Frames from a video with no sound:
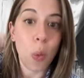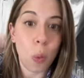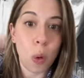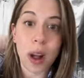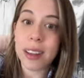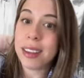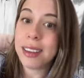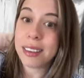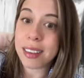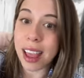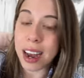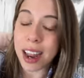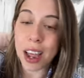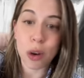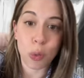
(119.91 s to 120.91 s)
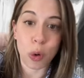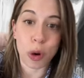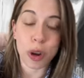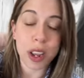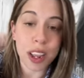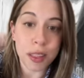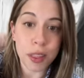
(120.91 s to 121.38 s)
Wallis and
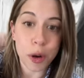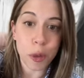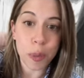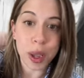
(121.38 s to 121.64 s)
Edward in their